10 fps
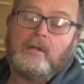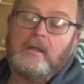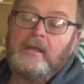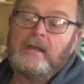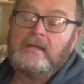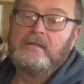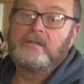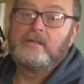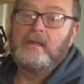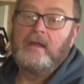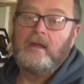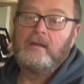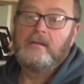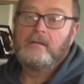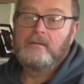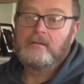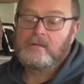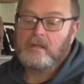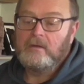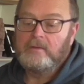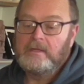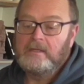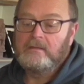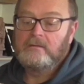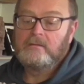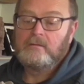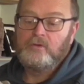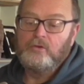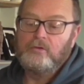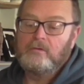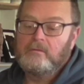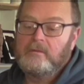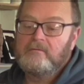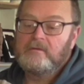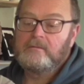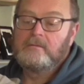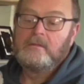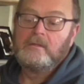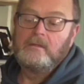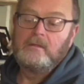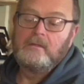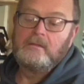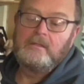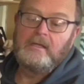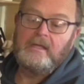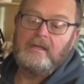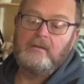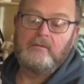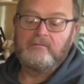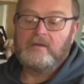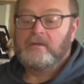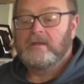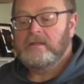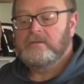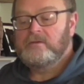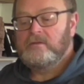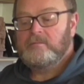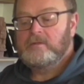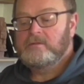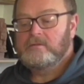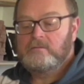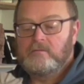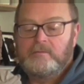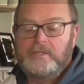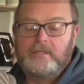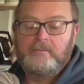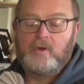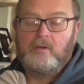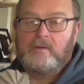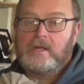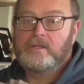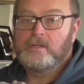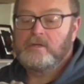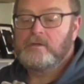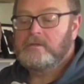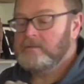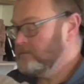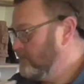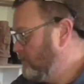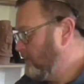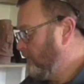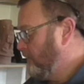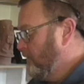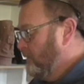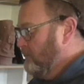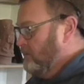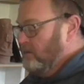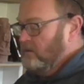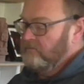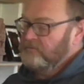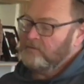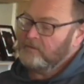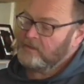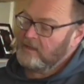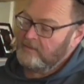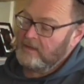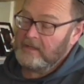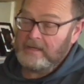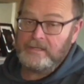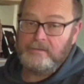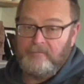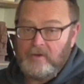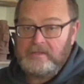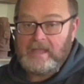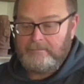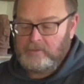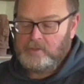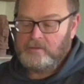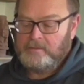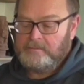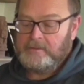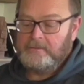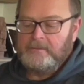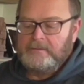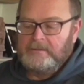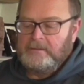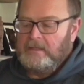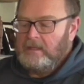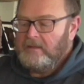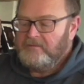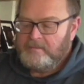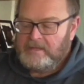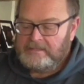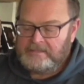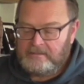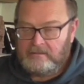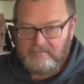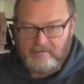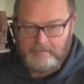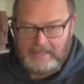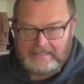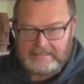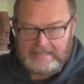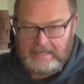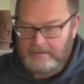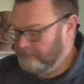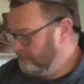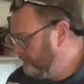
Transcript: And then I just stick a wee Q or whatever, tiki, whatever I think into them. It's going to be the same colour as his car. Love doing this type of thing. It is very time consuming, but at the minute I've got plenty of time.